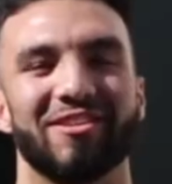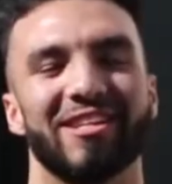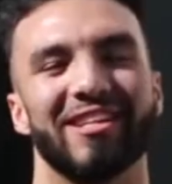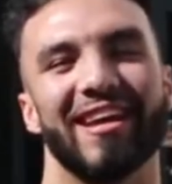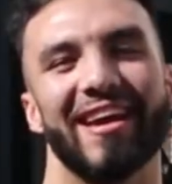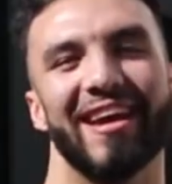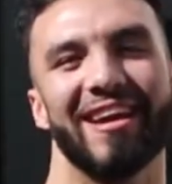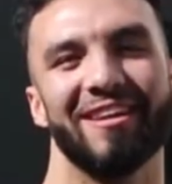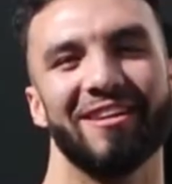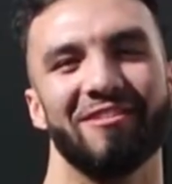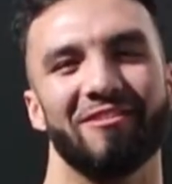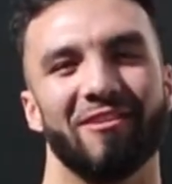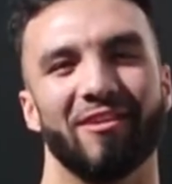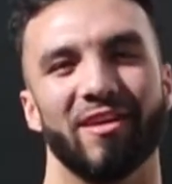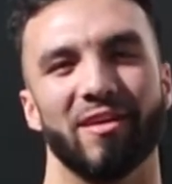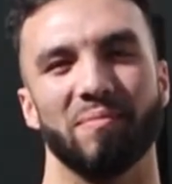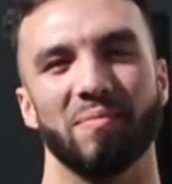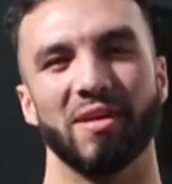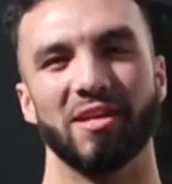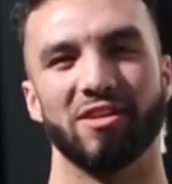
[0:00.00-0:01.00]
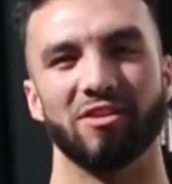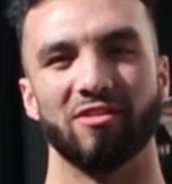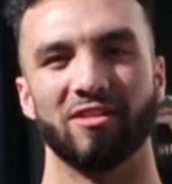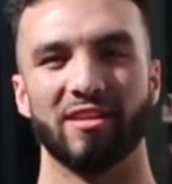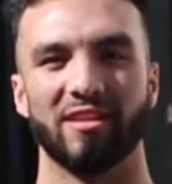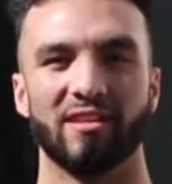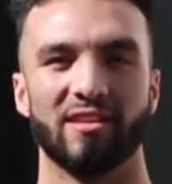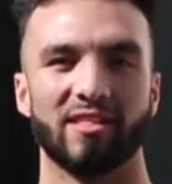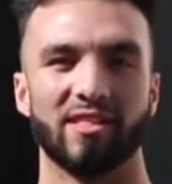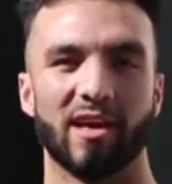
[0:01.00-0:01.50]
So today we're gonna be
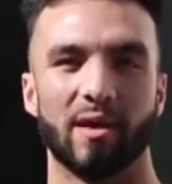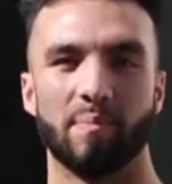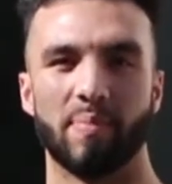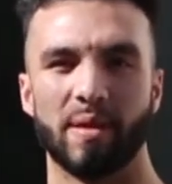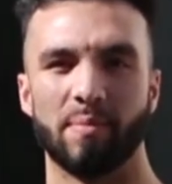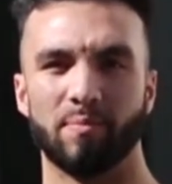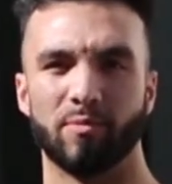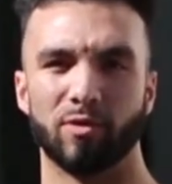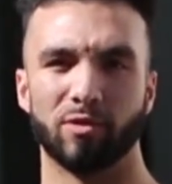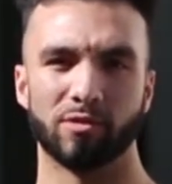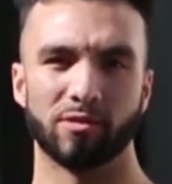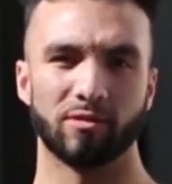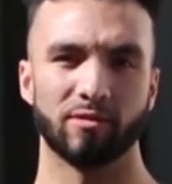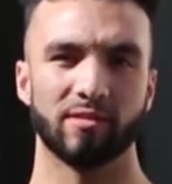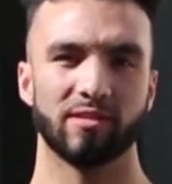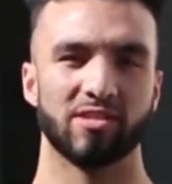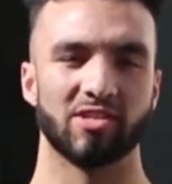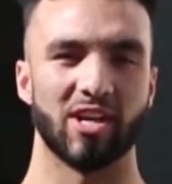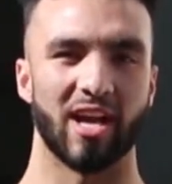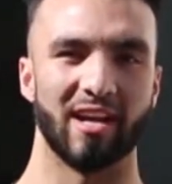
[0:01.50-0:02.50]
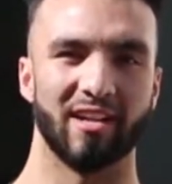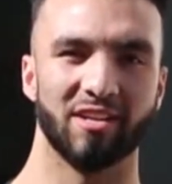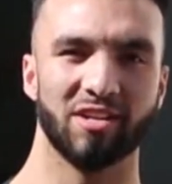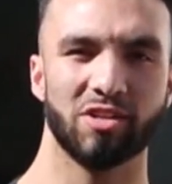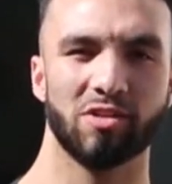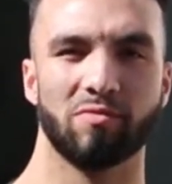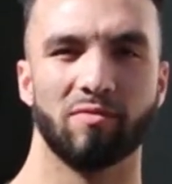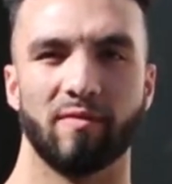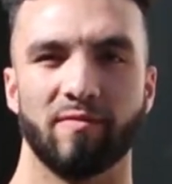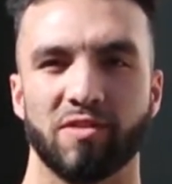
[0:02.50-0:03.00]
doing the Being Boozled
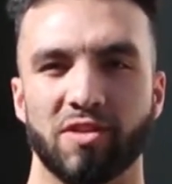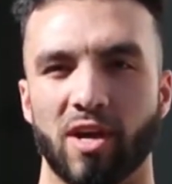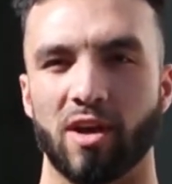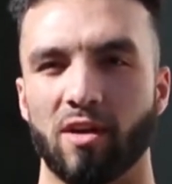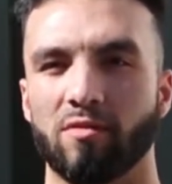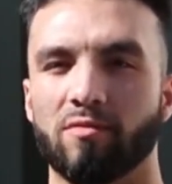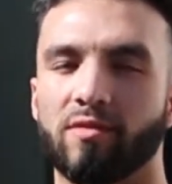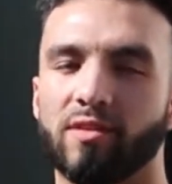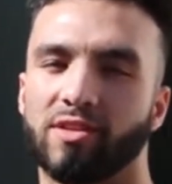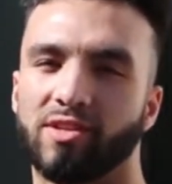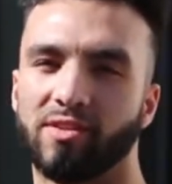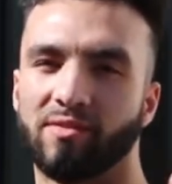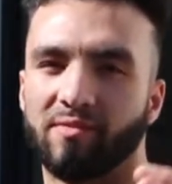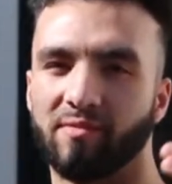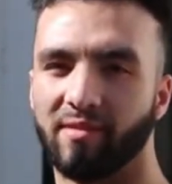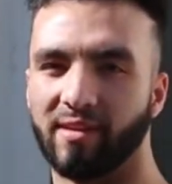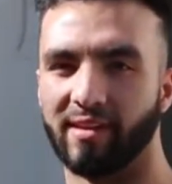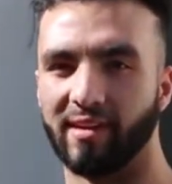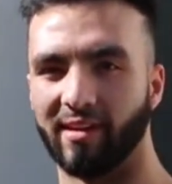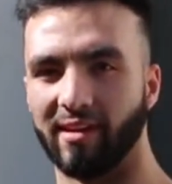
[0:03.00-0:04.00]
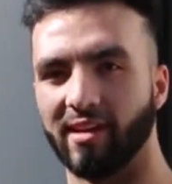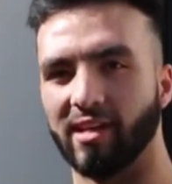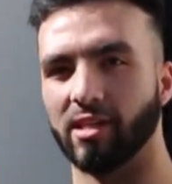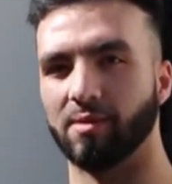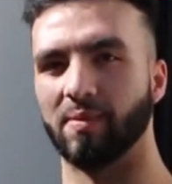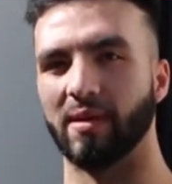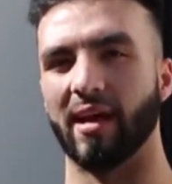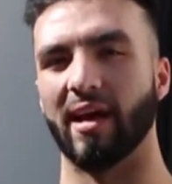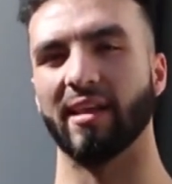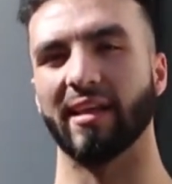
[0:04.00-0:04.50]
challenge with Joe, and
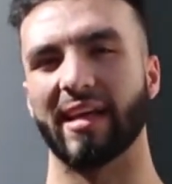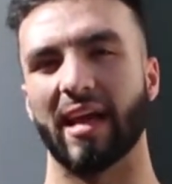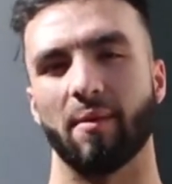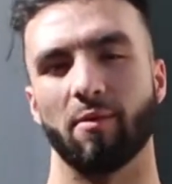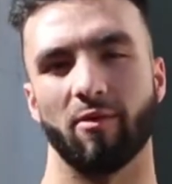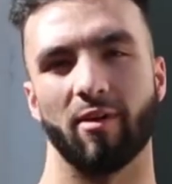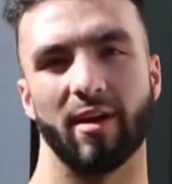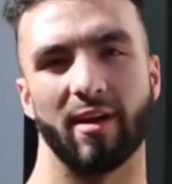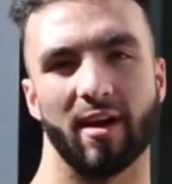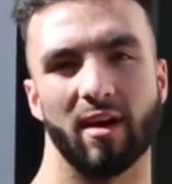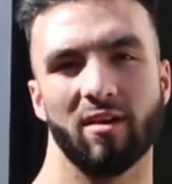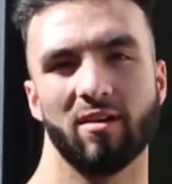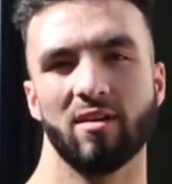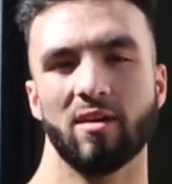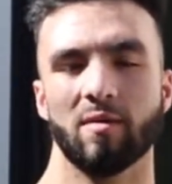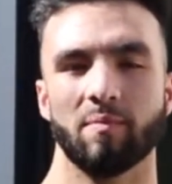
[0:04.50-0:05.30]
he's behind the camera right now,